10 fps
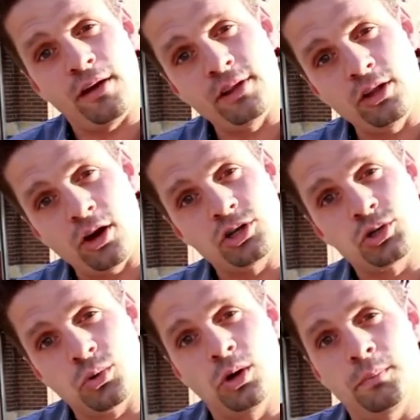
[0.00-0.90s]
you have a large
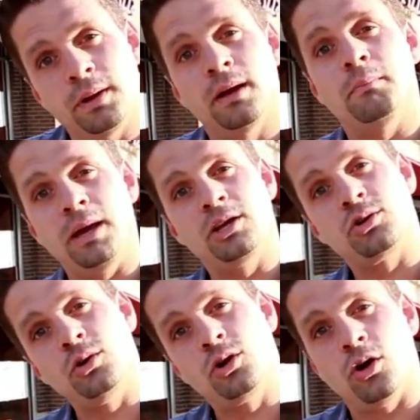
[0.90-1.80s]
group, make
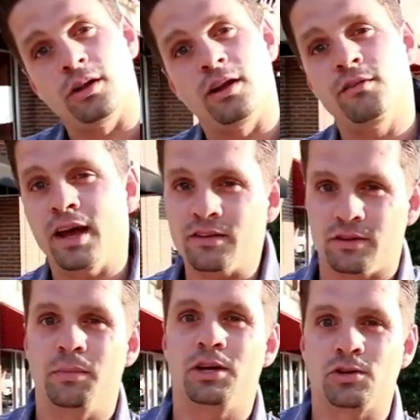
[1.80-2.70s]
sure you call in advance
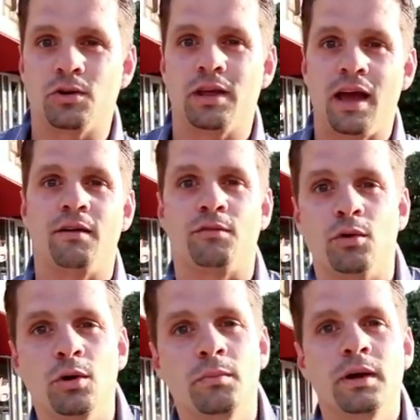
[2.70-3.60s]
to make sure they have
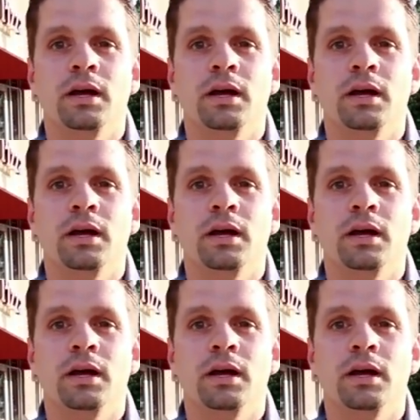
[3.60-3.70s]
room.